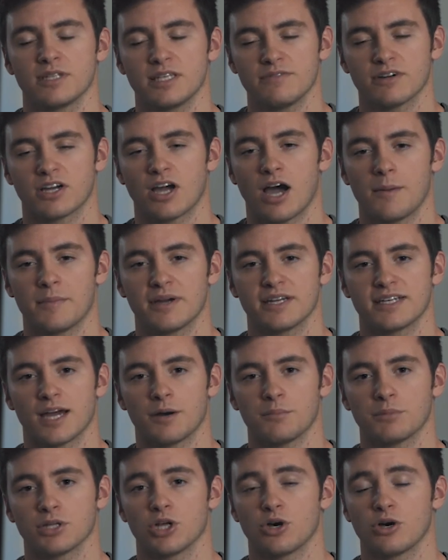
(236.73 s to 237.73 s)
Leave a comment
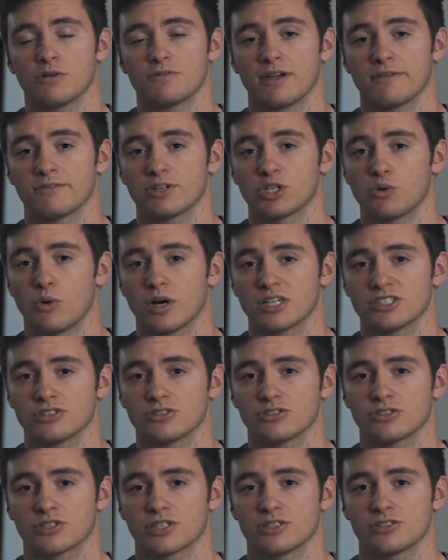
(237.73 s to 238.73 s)
down below if you have any
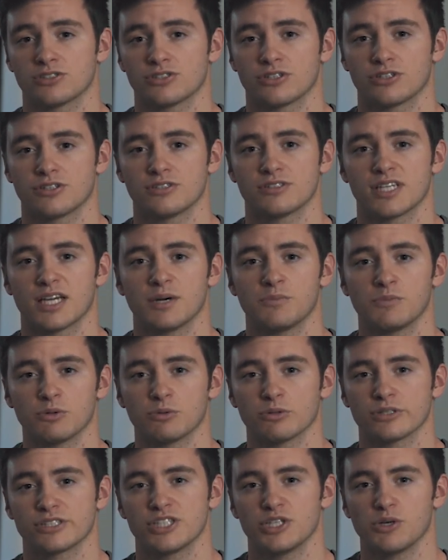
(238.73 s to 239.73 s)
questions or concerns, and we
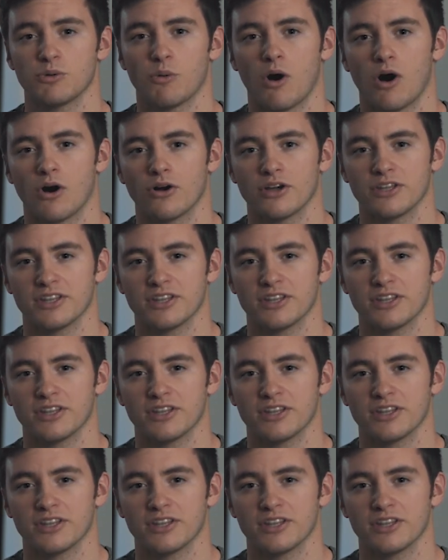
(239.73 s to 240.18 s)
will see you all